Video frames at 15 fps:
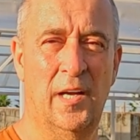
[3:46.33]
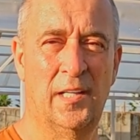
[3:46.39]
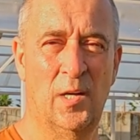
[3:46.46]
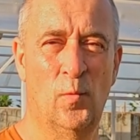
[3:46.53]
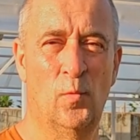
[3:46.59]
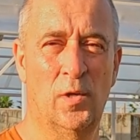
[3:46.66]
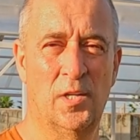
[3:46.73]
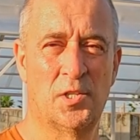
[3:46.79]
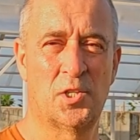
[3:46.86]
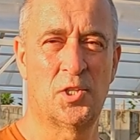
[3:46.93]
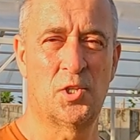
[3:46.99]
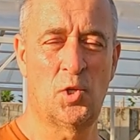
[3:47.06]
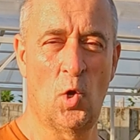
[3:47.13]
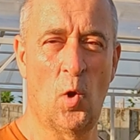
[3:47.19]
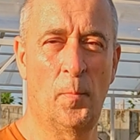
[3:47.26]
I don't want to
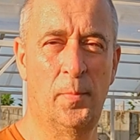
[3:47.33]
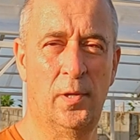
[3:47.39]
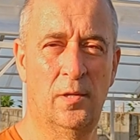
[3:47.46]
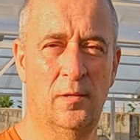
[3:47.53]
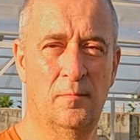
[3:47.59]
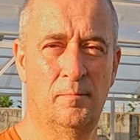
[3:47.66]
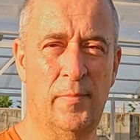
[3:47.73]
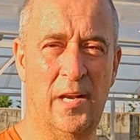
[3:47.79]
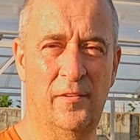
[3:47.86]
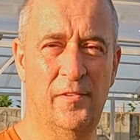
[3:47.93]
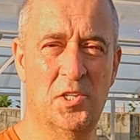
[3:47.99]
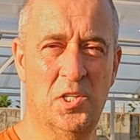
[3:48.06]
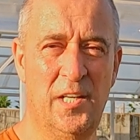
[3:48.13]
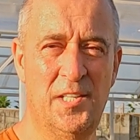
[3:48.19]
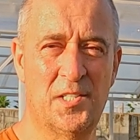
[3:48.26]
stop
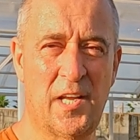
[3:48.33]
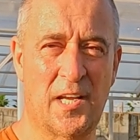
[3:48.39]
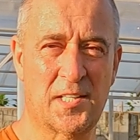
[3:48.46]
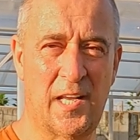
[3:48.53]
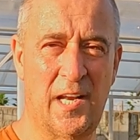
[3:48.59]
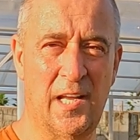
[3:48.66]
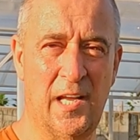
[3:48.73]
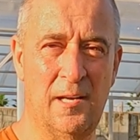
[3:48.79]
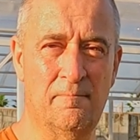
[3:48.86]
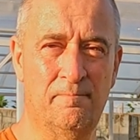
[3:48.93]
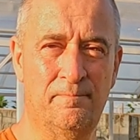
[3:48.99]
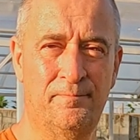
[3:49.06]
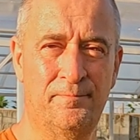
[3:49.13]
beneficial insects getting in.